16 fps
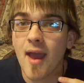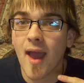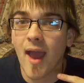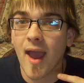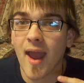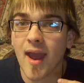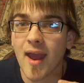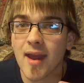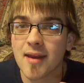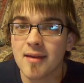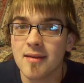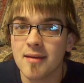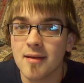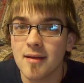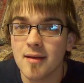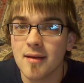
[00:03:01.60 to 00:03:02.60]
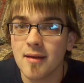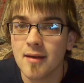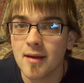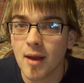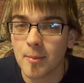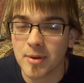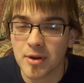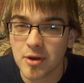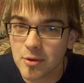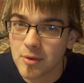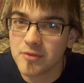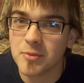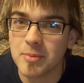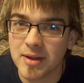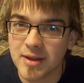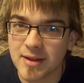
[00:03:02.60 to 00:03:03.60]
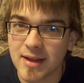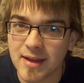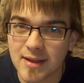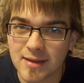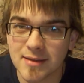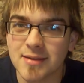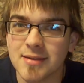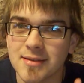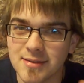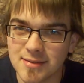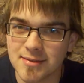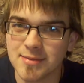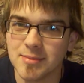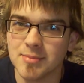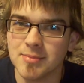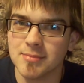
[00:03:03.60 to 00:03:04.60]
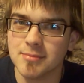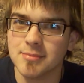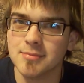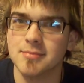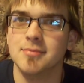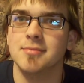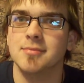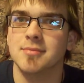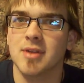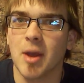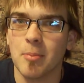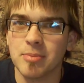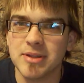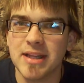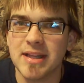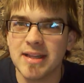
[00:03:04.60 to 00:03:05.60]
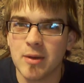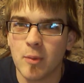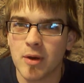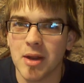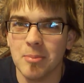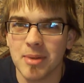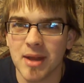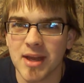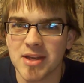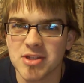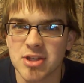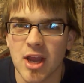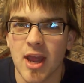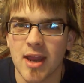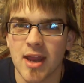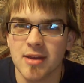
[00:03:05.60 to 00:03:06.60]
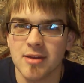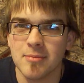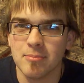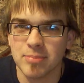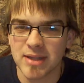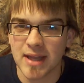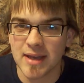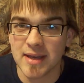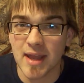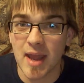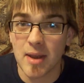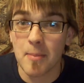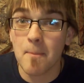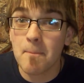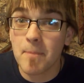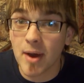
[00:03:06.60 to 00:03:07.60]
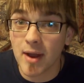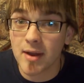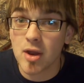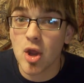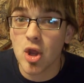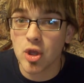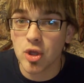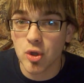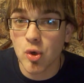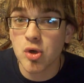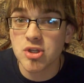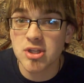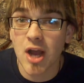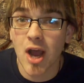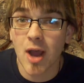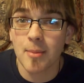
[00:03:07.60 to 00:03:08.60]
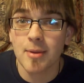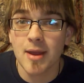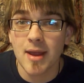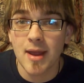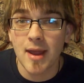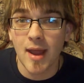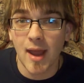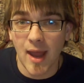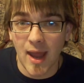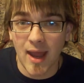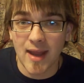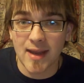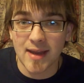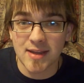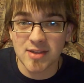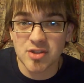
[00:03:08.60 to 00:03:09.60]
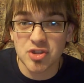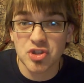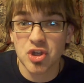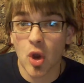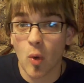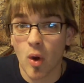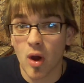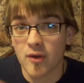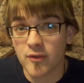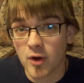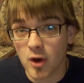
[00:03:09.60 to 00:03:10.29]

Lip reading: and, I mean, you don't have to be like completely wearing beige and blend in, but your job is to show off